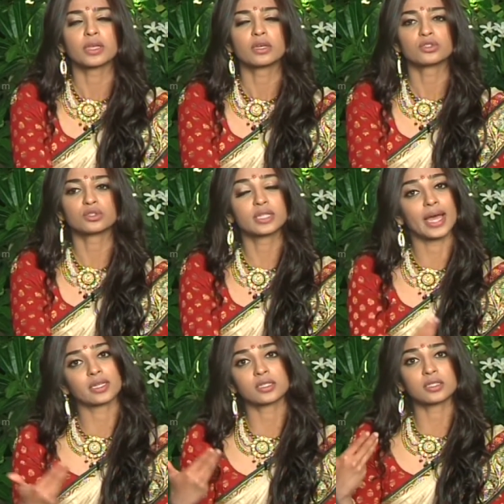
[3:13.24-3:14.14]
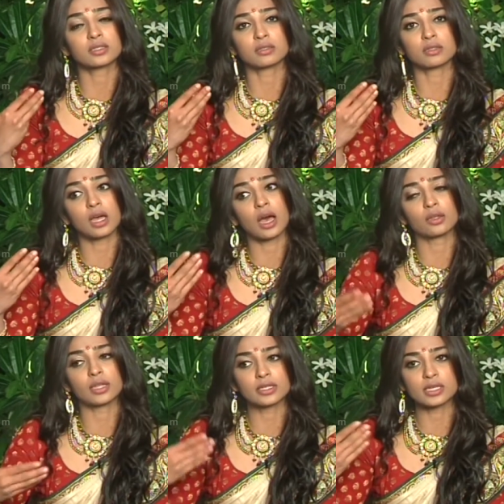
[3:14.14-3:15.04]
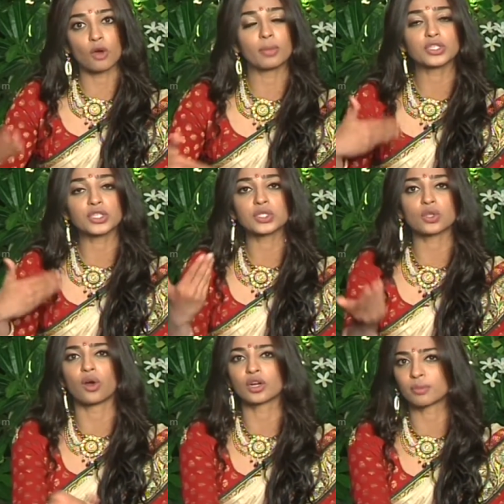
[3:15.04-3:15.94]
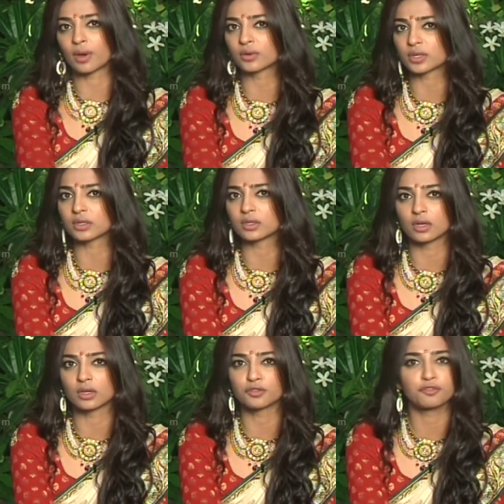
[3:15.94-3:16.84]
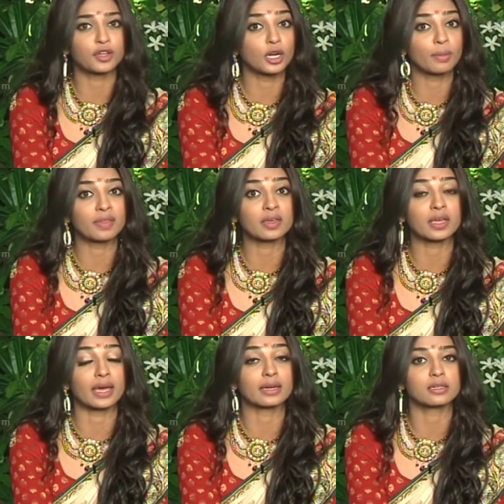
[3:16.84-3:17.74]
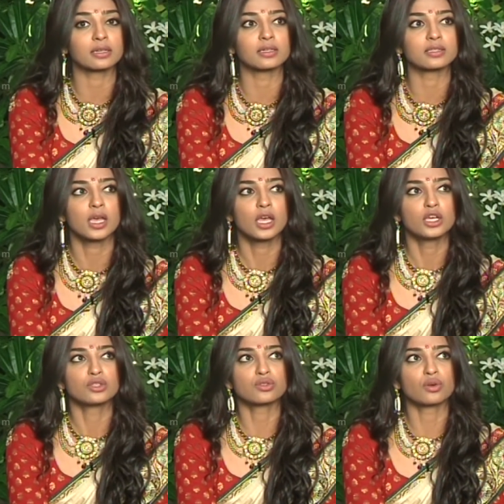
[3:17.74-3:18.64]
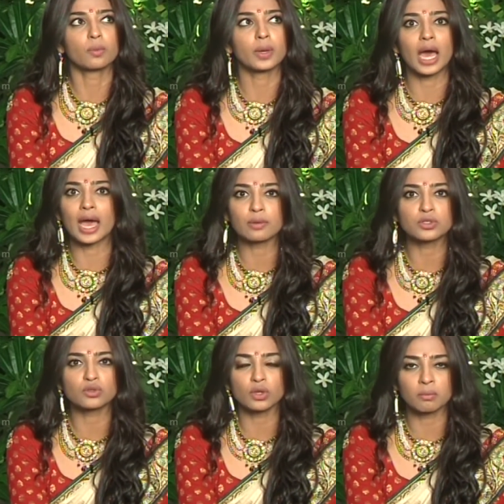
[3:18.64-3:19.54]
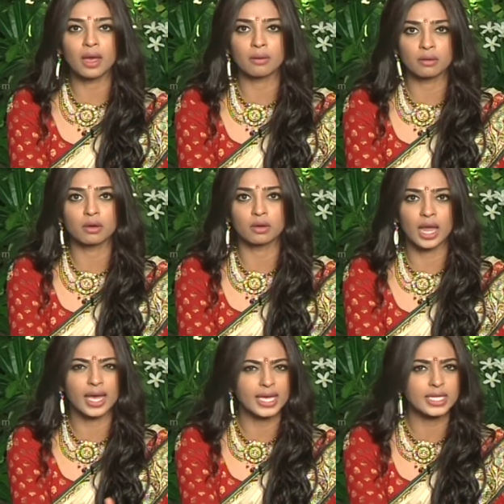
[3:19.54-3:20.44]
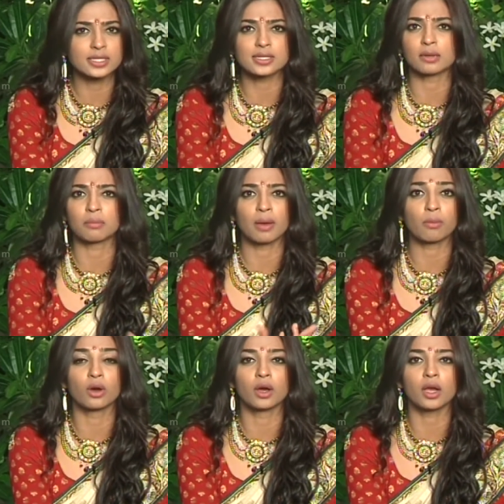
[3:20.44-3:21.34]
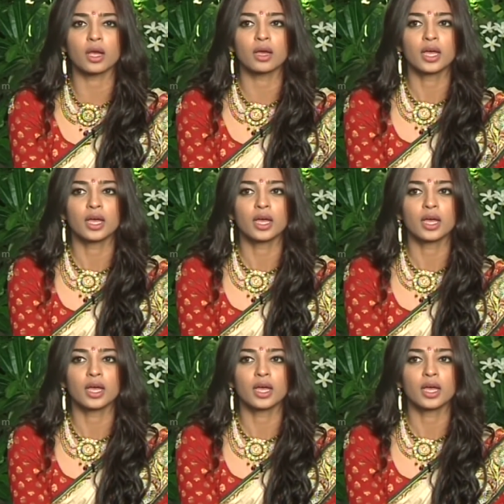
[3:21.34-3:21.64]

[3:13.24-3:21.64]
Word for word: so that is how, that is how much he's thought about uh, the film and the characters. So when I was doing my uh, lines and my work,